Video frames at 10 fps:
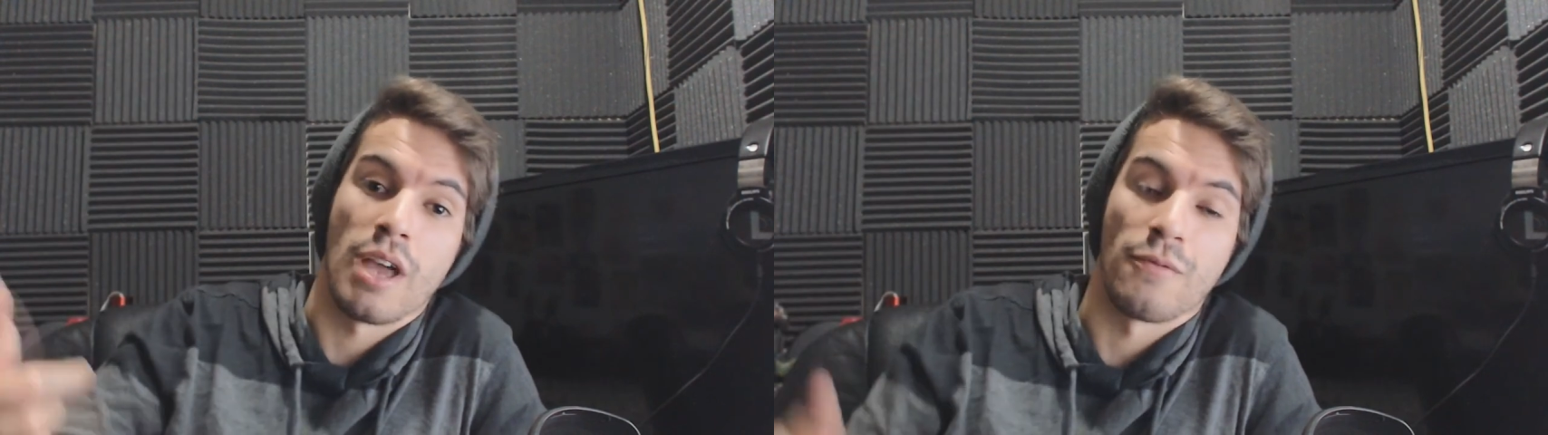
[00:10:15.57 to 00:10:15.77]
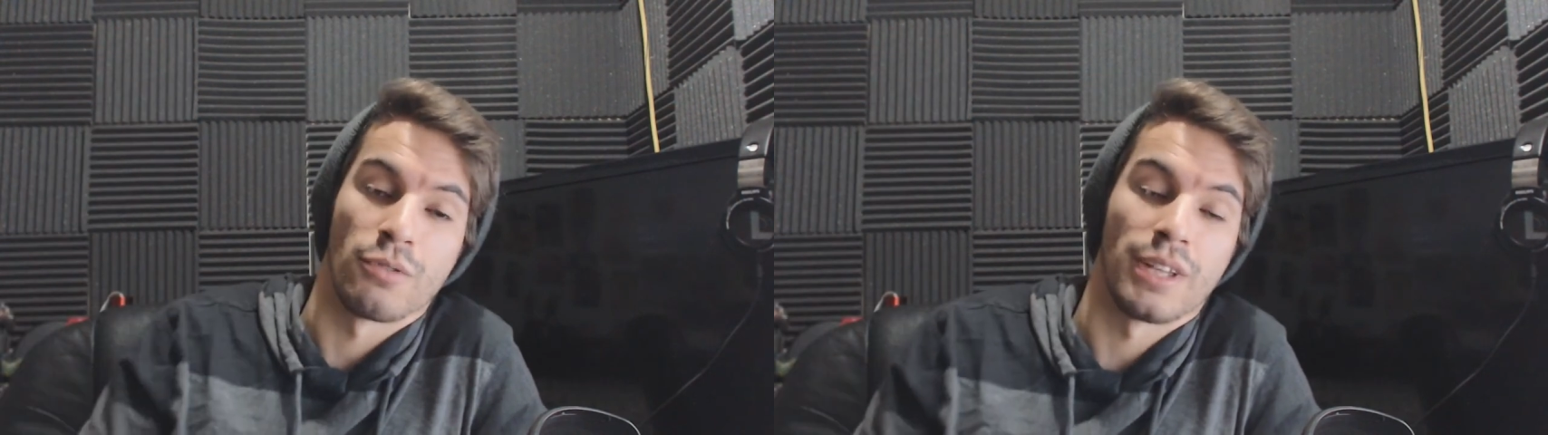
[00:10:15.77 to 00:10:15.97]

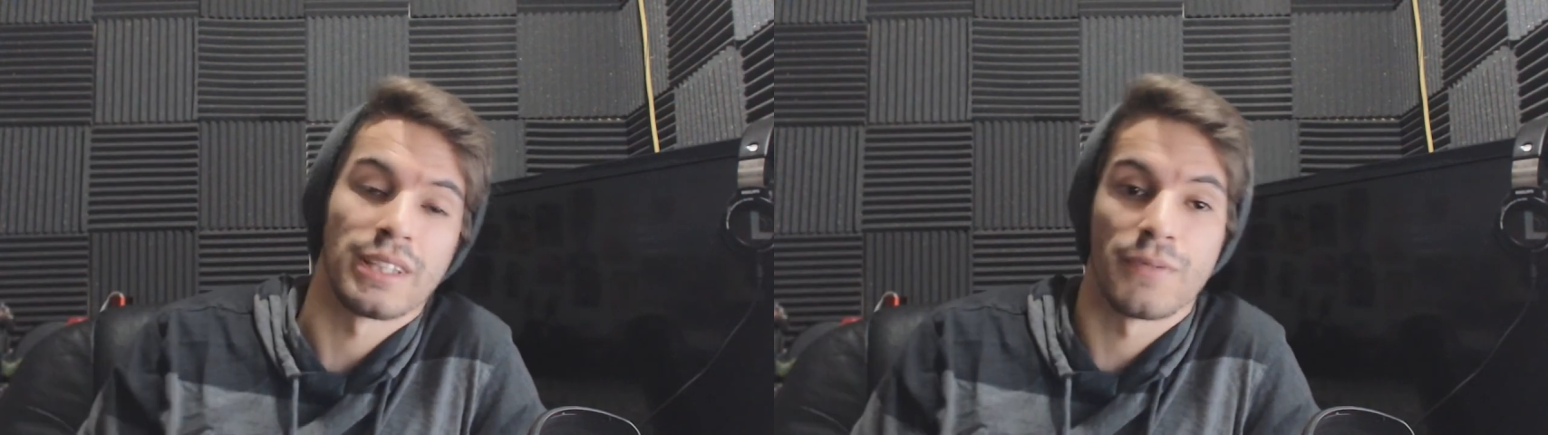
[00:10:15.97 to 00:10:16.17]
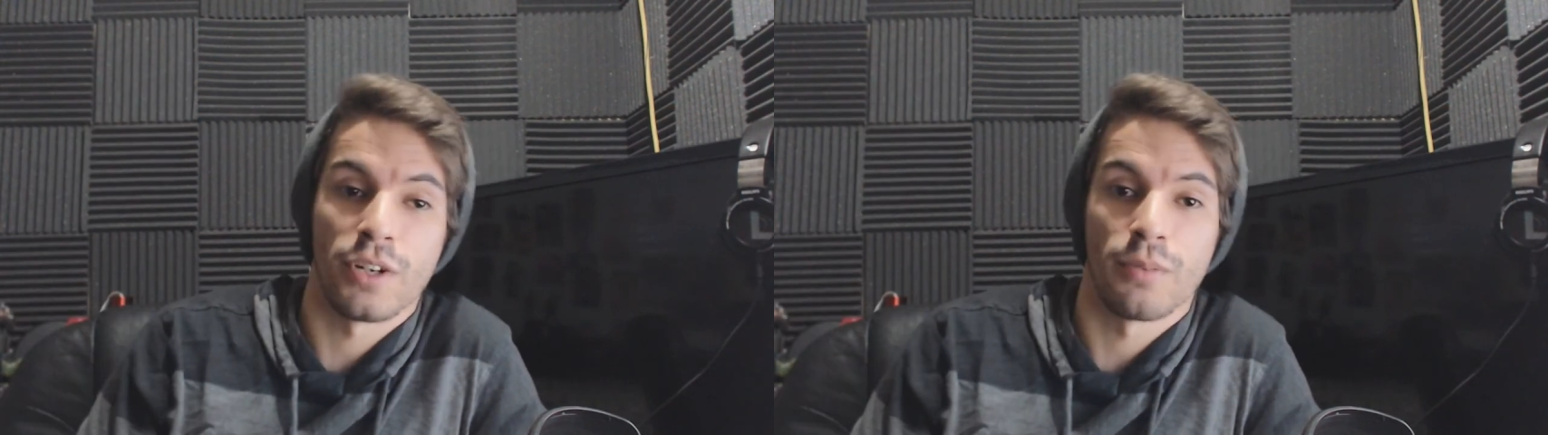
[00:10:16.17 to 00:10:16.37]
If you like
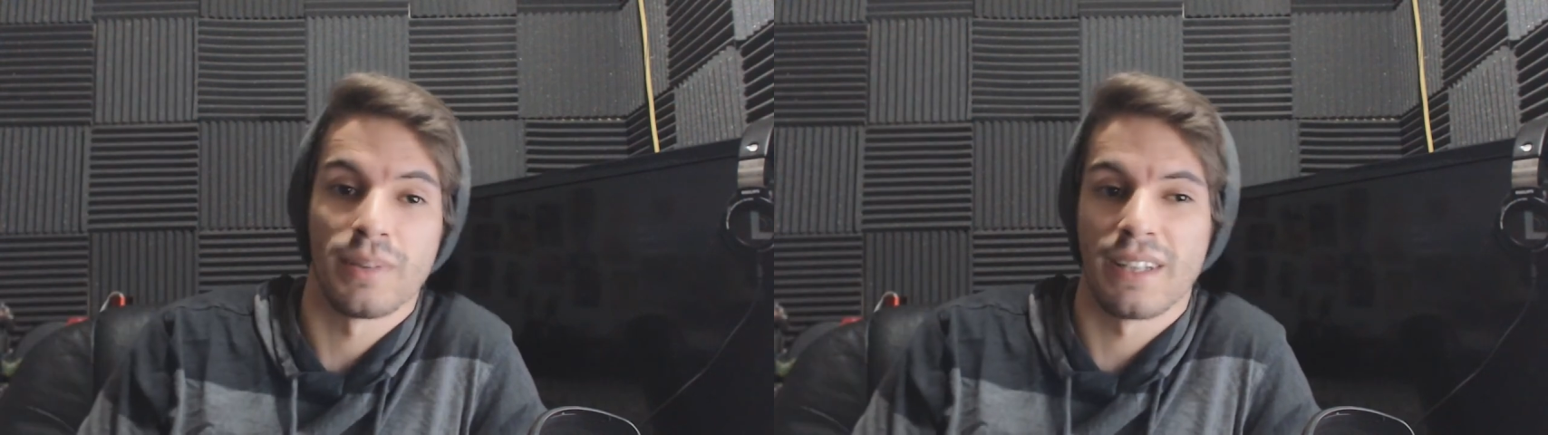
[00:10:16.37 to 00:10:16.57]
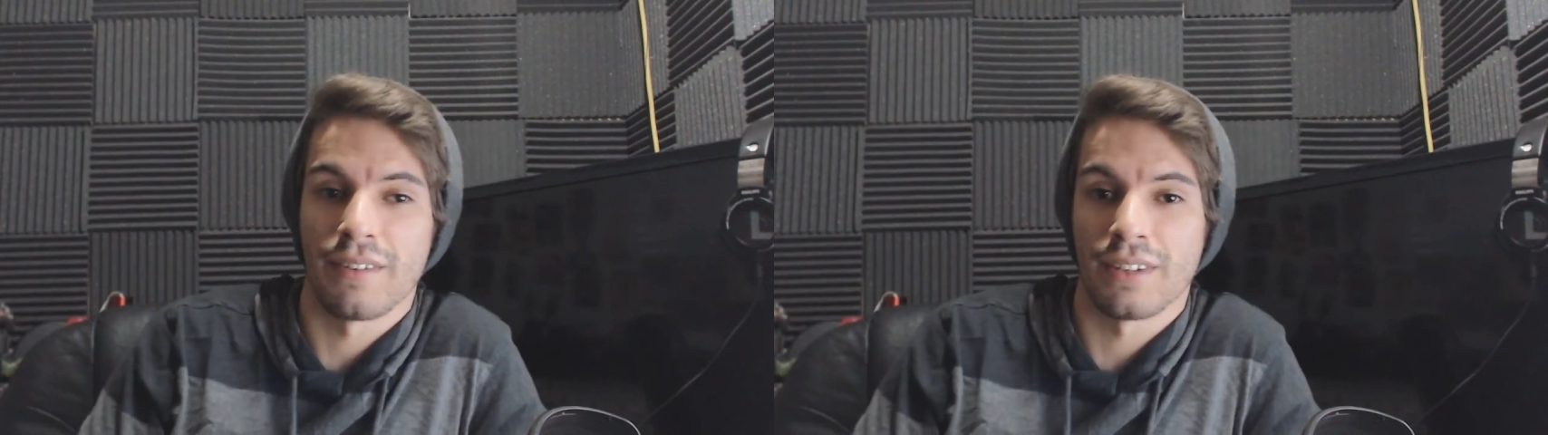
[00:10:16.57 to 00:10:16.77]
this video,
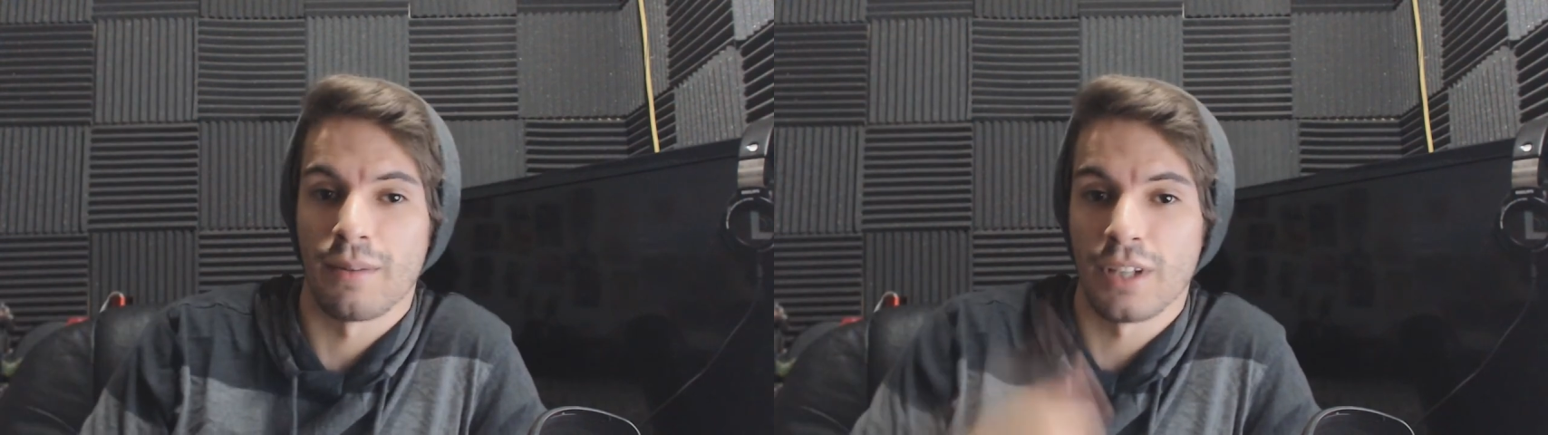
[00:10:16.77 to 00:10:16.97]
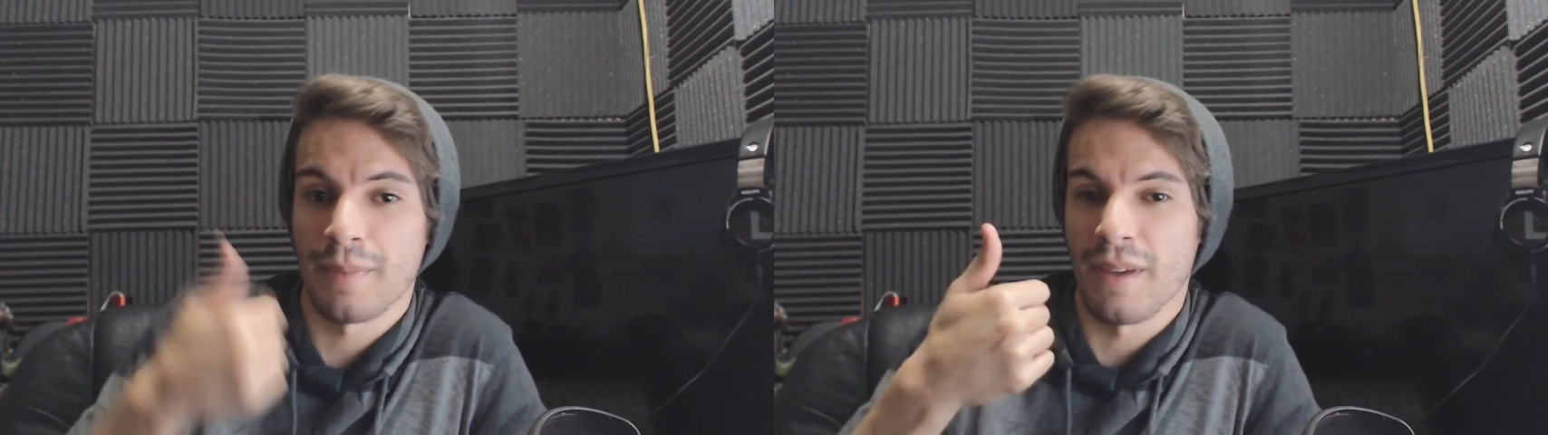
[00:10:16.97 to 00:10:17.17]
please give it a
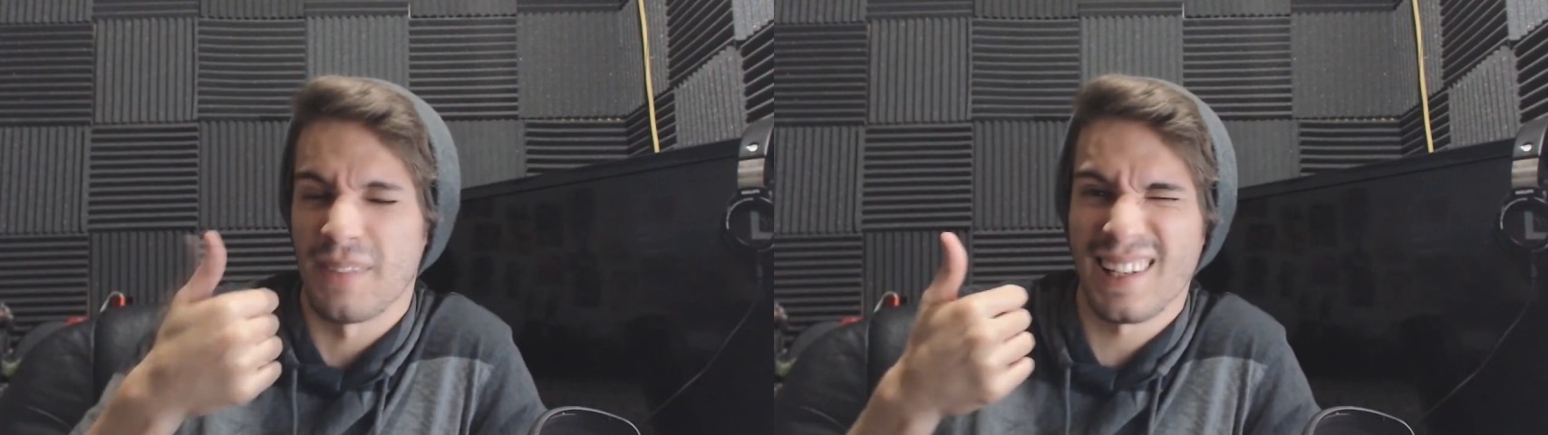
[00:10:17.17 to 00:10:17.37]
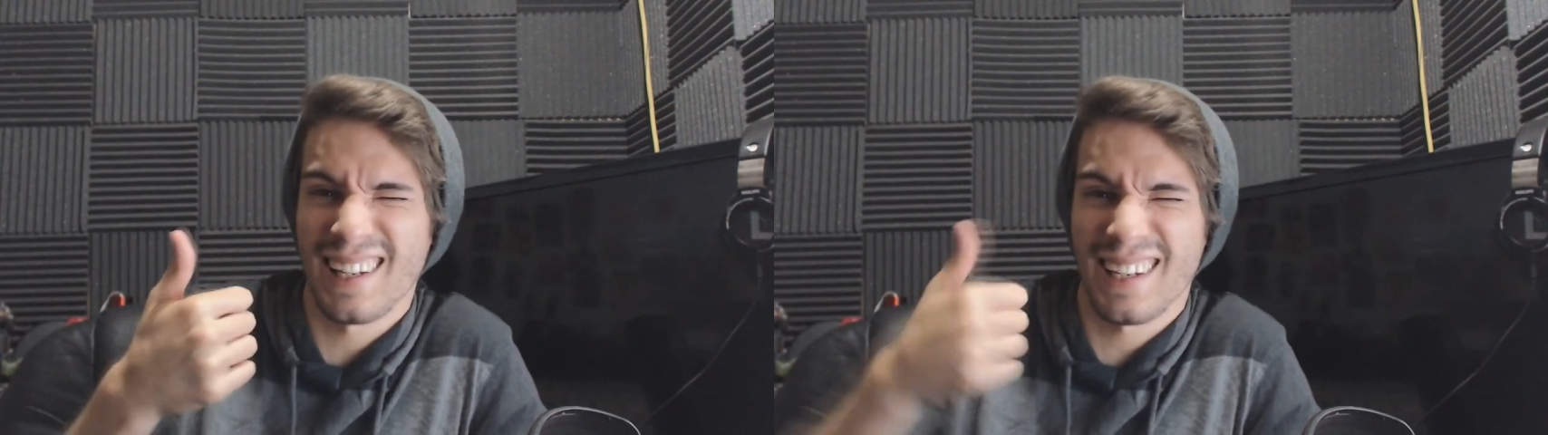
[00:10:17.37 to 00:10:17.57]
thumbs up. If you
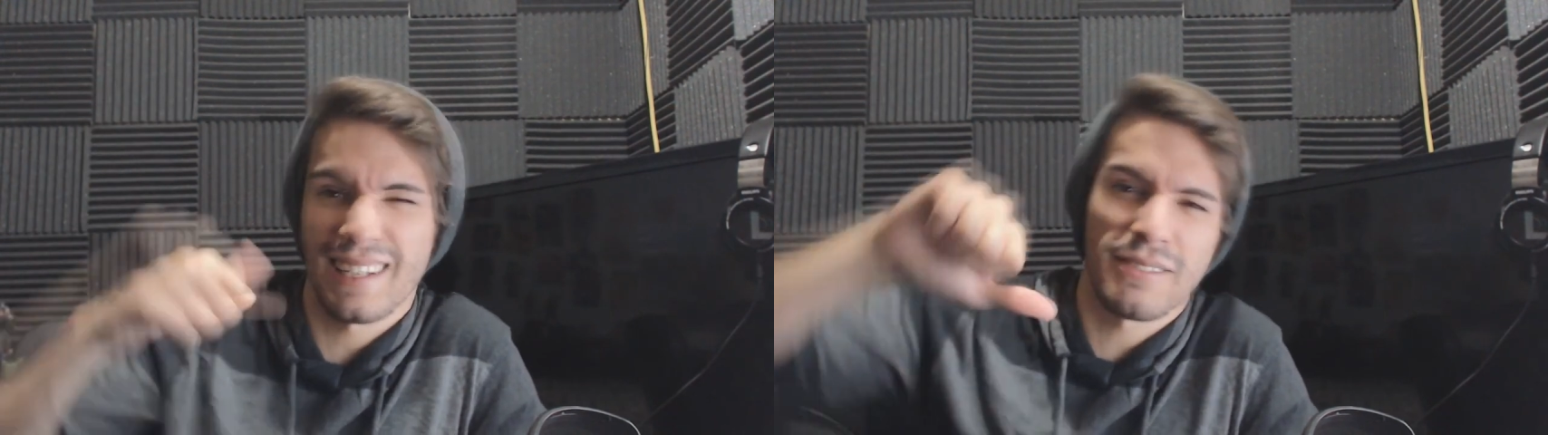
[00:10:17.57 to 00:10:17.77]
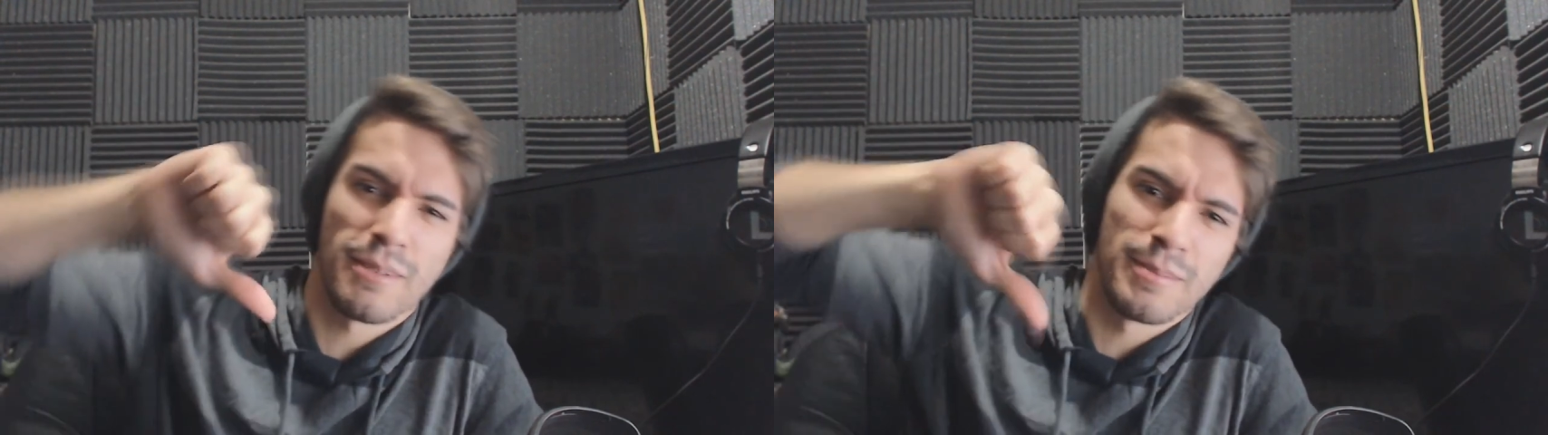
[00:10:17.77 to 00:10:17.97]
didn't like it,
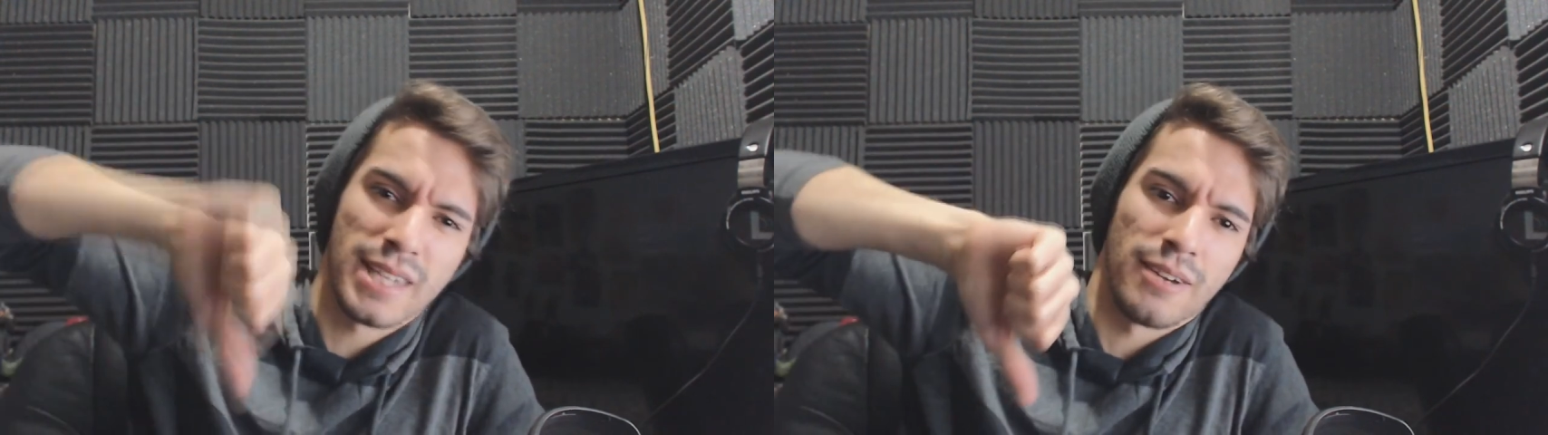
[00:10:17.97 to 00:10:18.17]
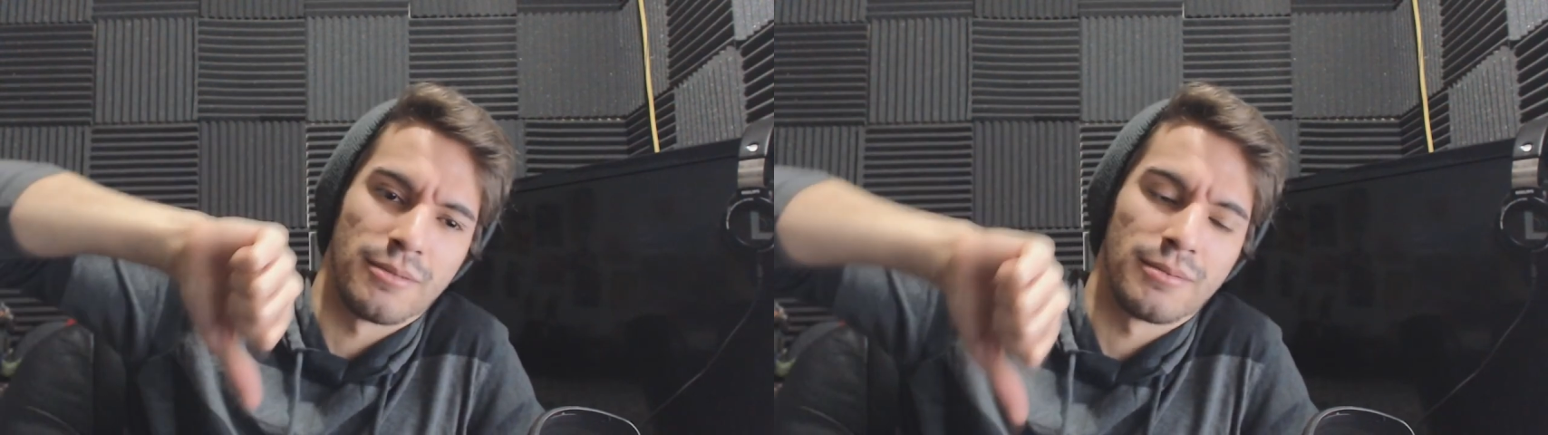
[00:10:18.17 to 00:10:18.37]
give a thumbs
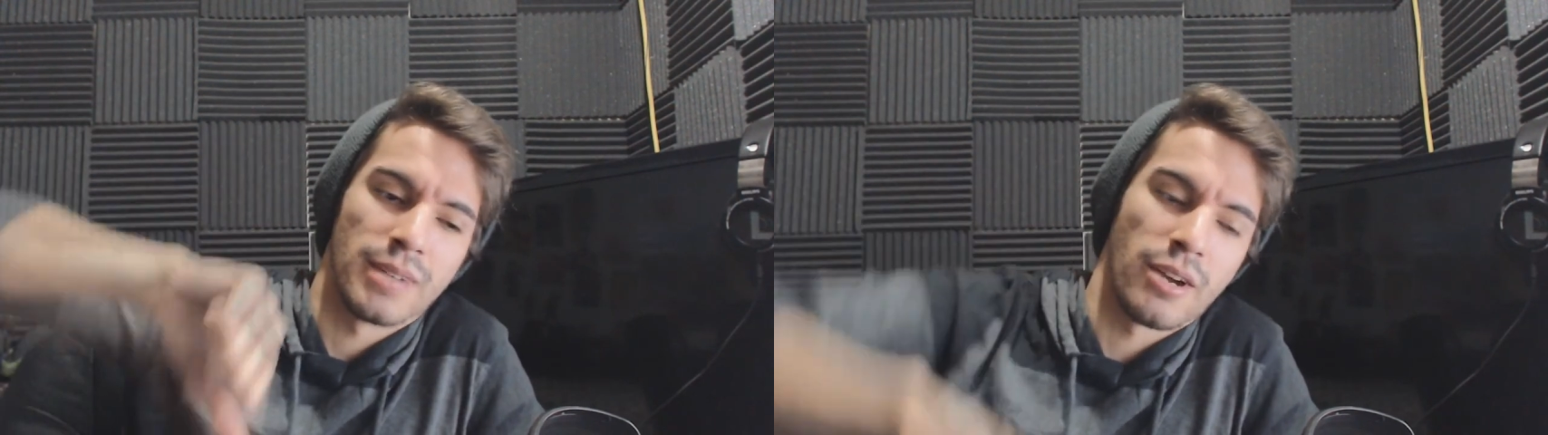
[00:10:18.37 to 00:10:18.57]
down.